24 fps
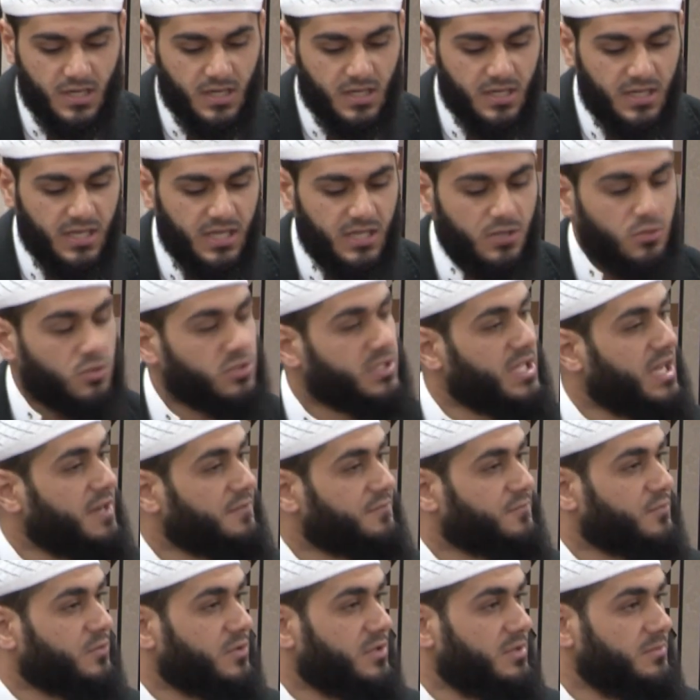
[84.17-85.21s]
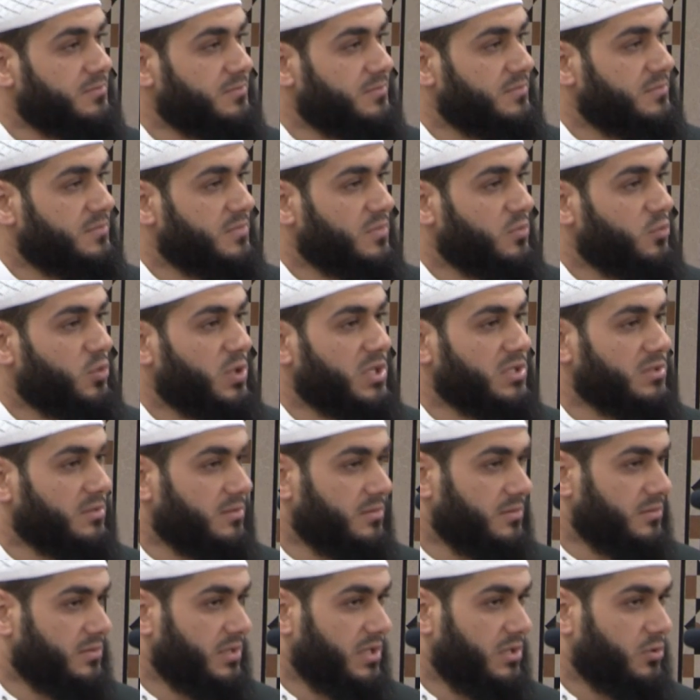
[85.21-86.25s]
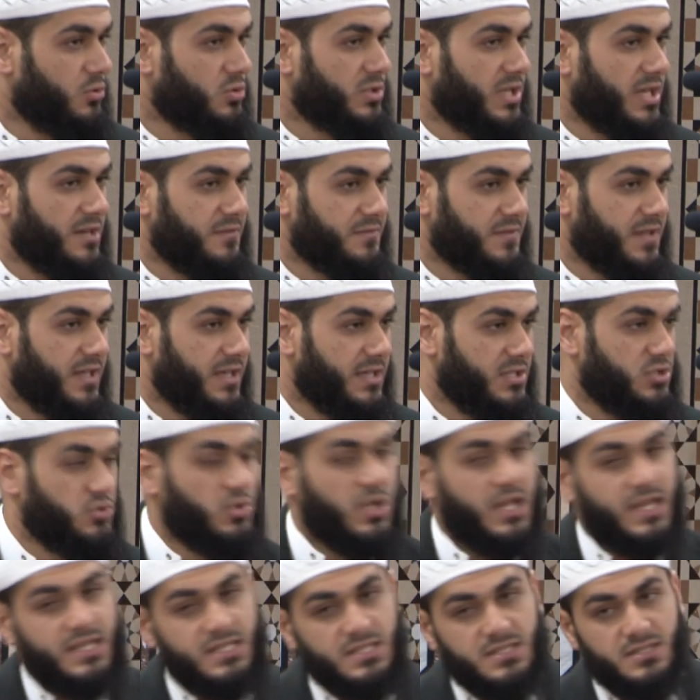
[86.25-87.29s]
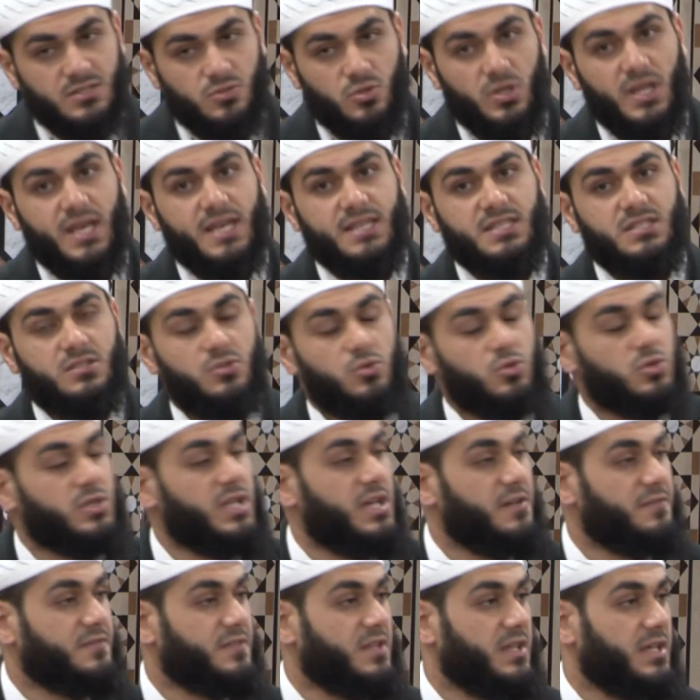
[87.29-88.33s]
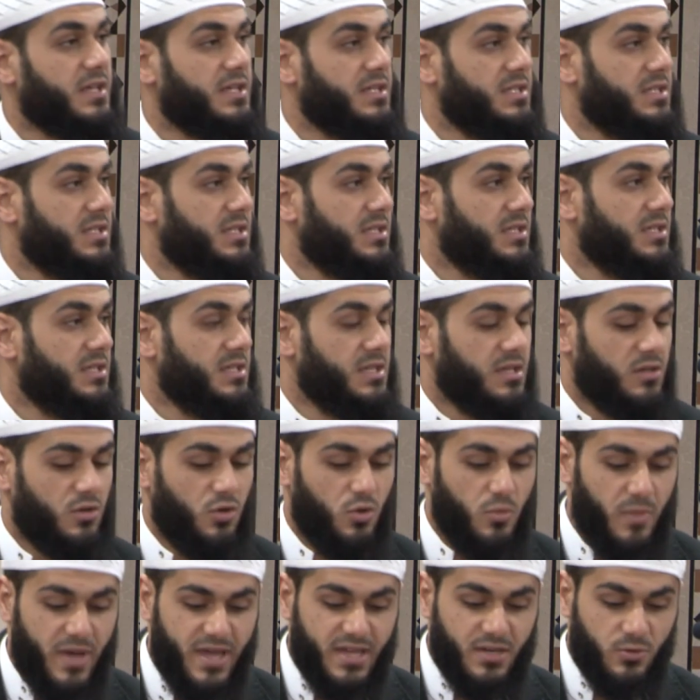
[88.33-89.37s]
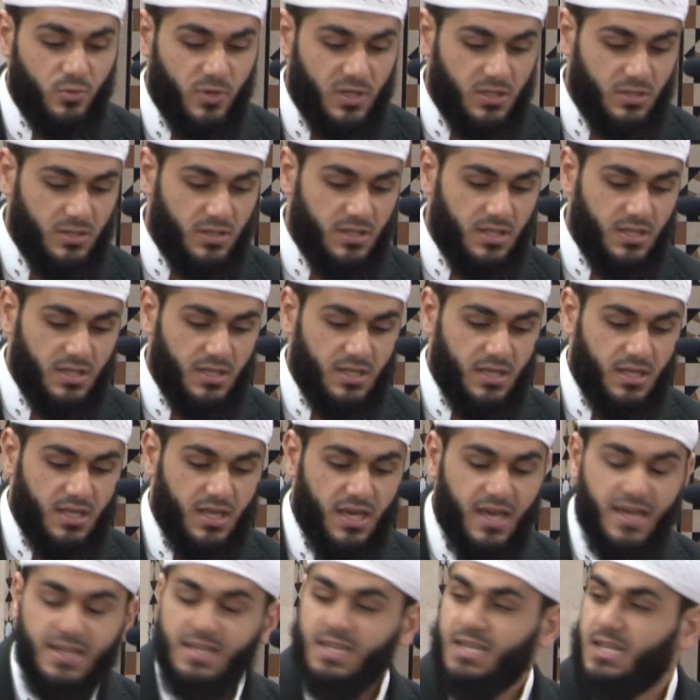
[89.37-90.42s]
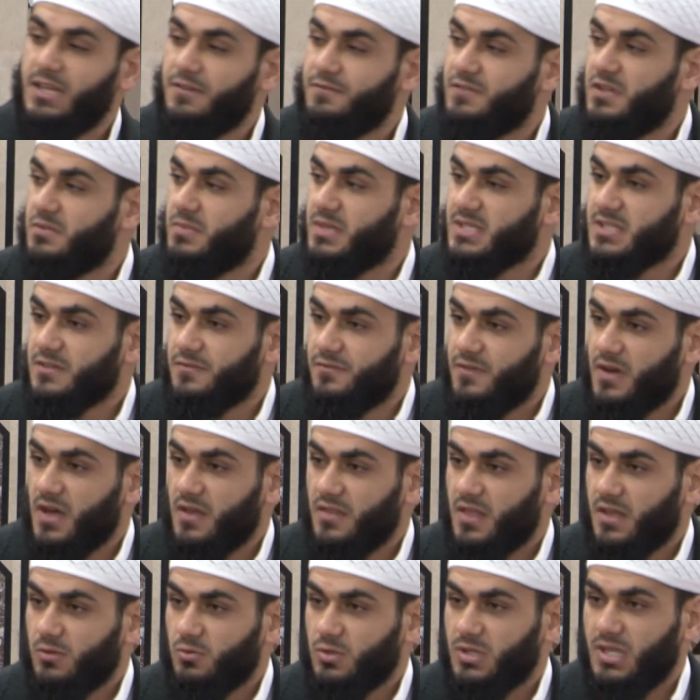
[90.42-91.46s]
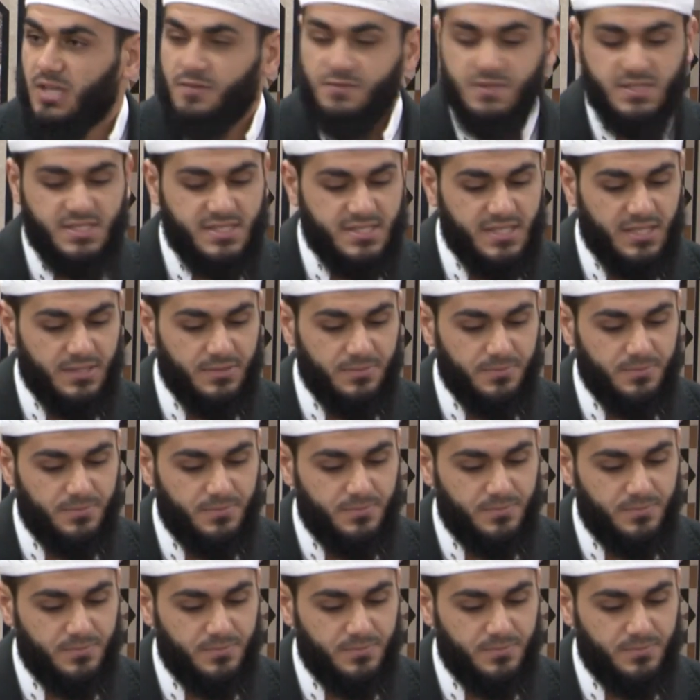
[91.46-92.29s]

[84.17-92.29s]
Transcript: He looked after him well. He looked after Julas looked after Umair well, and he loved him as a father would love his son.